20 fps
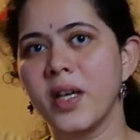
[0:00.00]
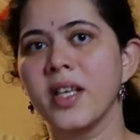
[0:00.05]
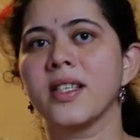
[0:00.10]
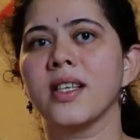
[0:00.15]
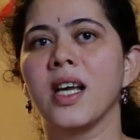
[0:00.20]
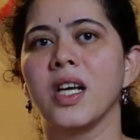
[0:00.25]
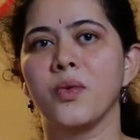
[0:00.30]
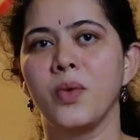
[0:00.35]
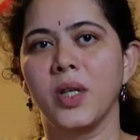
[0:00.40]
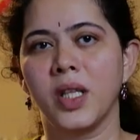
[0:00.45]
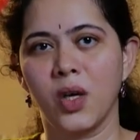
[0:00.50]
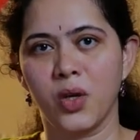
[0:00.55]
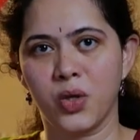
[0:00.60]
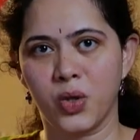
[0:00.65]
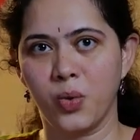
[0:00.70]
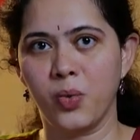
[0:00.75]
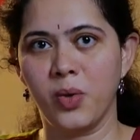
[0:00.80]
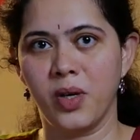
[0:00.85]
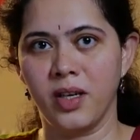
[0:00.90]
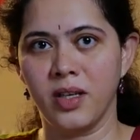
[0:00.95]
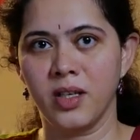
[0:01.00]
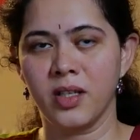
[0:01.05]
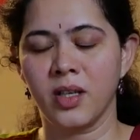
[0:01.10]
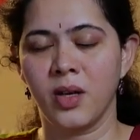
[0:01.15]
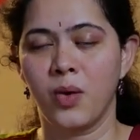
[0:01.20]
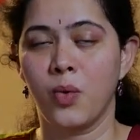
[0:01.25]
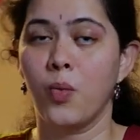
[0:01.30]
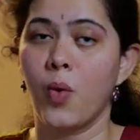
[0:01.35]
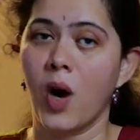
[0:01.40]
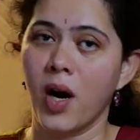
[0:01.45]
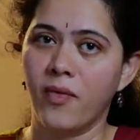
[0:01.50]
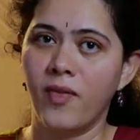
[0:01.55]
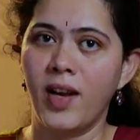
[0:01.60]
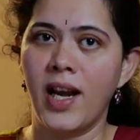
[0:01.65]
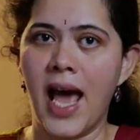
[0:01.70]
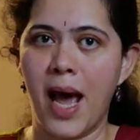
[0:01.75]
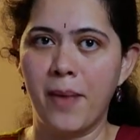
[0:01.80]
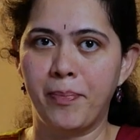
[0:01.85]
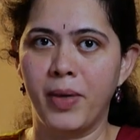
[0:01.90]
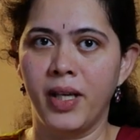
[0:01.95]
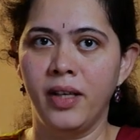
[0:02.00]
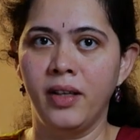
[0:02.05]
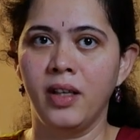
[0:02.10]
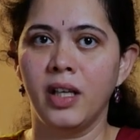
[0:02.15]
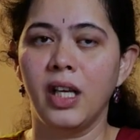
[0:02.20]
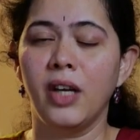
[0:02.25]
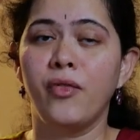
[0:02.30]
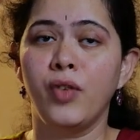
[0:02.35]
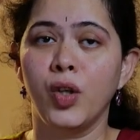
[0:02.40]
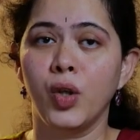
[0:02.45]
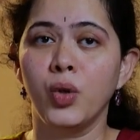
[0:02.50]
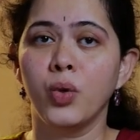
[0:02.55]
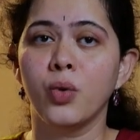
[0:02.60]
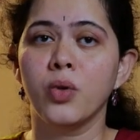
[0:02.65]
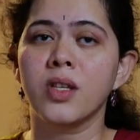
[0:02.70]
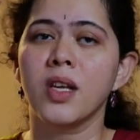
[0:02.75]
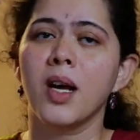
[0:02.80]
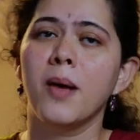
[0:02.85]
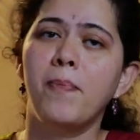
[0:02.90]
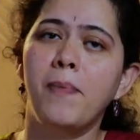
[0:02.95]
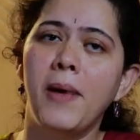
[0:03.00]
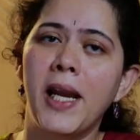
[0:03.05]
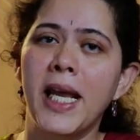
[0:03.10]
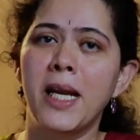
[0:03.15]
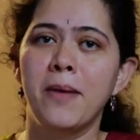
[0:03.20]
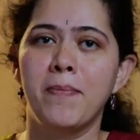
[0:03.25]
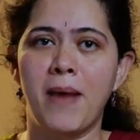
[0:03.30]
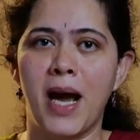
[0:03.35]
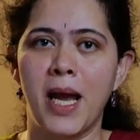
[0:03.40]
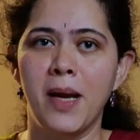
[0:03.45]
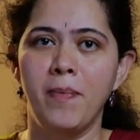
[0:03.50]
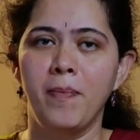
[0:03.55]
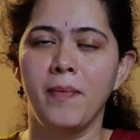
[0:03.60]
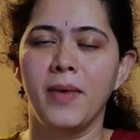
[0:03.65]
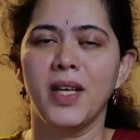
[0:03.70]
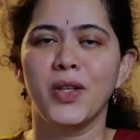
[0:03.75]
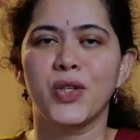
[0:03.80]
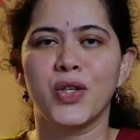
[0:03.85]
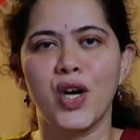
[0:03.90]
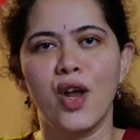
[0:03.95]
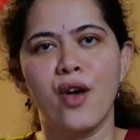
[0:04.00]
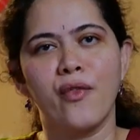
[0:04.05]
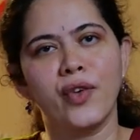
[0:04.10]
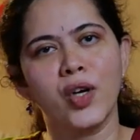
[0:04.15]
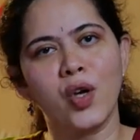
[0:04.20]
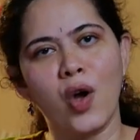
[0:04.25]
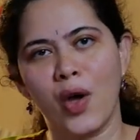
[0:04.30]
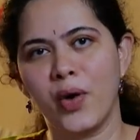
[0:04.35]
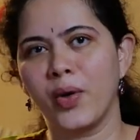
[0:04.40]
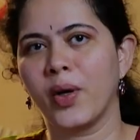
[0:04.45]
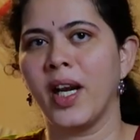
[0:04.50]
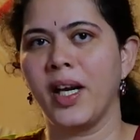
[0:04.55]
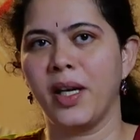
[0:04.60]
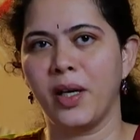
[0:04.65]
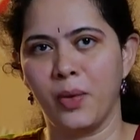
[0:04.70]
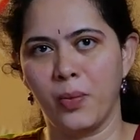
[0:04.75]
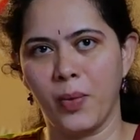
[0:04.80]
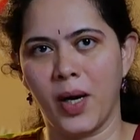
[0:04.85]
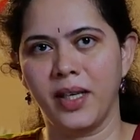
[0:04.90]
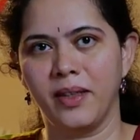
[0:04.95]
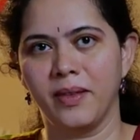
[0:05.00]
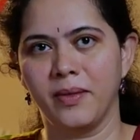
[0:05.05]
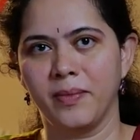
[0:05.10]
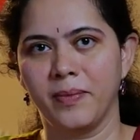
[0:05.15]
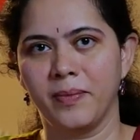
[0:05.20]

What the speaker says: discuss with your students what will happen if you use a plain pipe instead of a corrugated one.